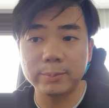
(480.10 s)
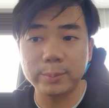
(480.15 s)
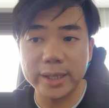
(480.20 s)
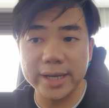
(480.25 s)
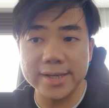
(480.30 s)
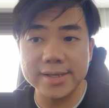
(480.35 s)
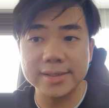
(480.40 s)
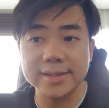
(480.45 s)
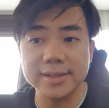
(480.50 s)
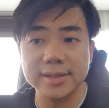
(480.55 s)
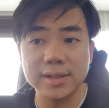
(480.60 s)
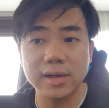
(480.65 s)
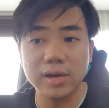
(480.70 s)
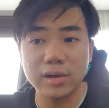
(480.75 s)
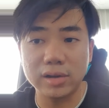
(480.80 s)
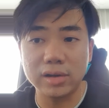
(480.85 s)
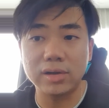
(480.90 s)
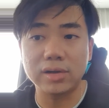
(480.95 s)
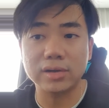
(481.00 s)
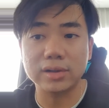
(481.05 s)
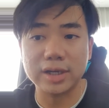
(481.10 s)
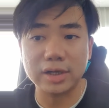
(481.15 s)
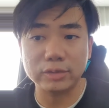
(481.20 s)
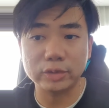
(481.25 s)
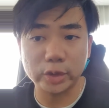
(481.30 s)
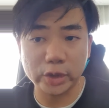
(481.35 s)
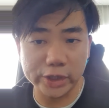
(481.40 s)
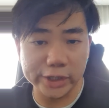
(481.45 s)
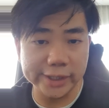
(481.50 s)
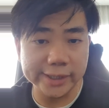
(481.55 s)
plans or
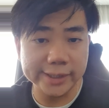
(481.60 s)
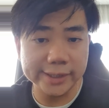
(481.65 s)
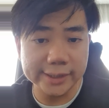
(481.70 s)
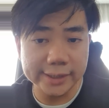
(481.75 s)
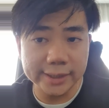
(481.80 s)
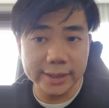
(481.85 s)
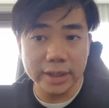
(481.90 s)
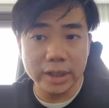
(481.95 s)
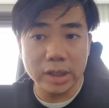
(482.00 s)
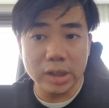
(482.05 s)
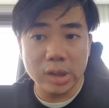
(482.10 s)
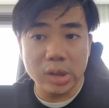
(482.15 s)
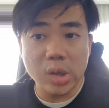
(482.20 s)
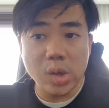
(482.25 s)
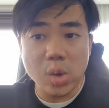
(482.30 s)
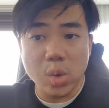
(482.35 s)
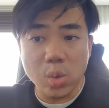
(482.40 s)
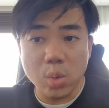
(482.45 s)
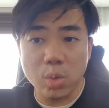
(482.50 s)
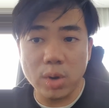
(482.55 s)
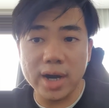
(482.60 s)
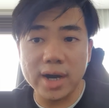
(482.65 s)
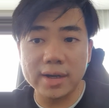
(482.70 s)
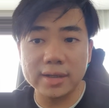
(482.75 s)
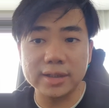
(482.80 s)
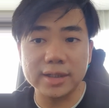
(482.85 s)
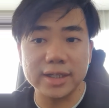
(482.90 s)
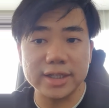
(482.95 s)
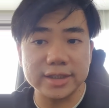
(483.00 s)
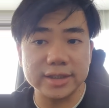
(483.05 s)
country
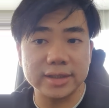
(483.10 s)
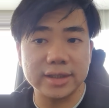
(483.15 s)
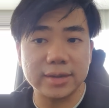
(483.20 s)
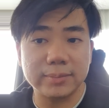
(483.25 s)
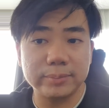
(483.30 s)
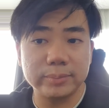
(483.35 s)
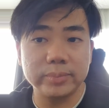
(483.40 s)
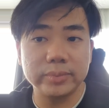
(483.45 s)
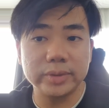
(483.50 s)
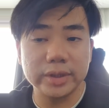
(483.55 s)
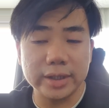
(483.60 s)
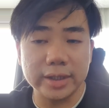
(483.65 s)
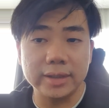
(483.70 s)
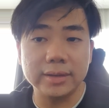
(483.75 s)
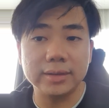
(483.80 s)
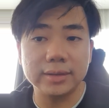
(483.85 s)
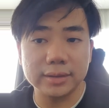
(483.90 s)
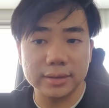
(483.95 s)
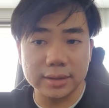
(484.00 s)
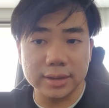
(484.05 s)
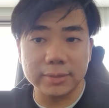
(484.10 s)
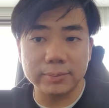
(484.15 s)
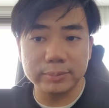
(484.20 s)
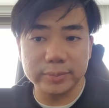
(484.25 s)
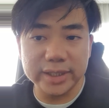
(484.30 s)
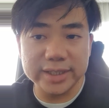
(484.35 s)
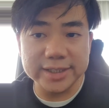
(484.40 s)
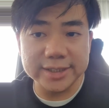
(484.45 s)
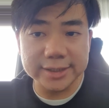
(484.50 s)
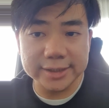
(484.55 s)
where the
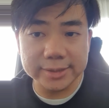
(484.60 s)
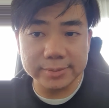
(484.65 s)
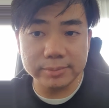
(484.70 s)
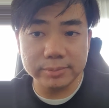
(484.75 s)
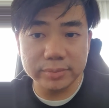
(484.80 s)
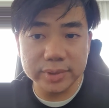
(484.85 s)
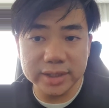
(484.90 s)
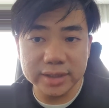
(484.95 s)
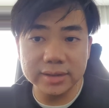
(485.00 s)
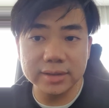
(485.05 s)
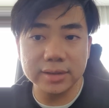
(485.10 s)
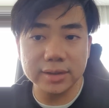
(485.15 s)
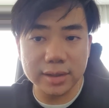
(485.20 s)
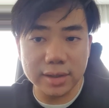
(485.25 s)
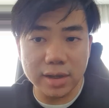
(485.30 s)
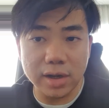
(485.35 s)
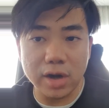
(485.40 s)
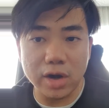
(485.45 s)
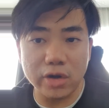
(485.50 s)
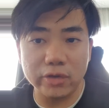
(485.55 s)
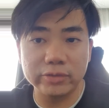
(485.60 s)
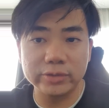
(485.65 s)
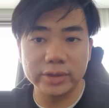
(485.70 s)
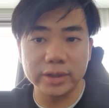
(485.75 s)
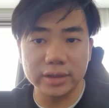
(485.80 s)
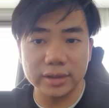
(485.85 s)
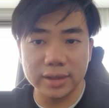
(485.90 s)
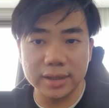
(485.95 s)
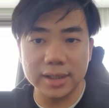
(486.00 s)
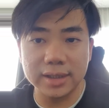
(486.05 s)
establishment of
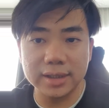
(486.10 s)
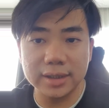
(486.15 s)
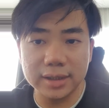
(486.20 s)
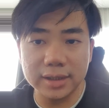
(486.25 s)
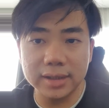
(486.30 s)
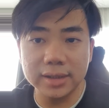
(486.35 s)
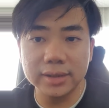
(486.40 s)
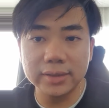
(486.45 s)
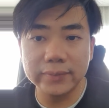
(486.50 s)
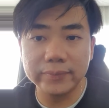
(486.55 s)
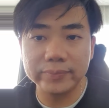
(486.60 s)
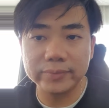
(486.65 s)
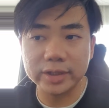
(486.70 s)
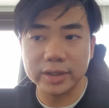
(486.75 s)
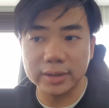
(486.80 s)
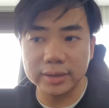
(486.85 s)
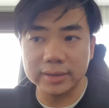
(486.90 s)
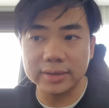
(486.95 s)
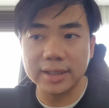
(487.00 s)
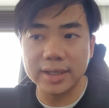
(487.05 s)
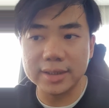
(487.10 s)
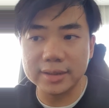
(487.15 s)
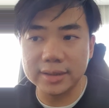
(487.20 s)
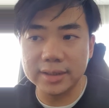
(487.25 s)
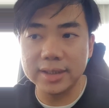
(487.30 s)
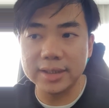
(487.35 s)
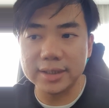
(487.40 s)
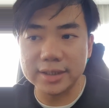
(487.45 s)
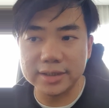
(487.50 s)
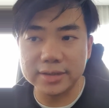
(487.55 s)
the legal
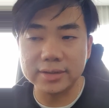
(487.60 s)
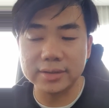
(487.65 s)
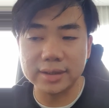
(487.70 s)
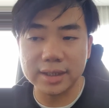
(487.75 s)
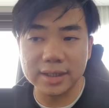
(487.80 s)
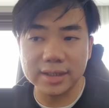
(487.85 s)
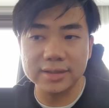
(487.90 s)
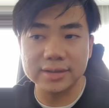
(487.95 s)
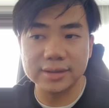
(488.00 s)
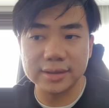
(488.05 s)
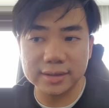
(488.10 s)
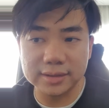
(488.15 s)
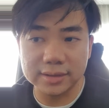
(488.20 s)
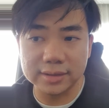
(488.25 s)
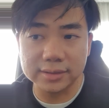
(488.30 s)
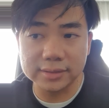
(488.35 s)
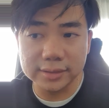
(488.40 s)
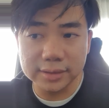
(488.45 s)
entity is registered.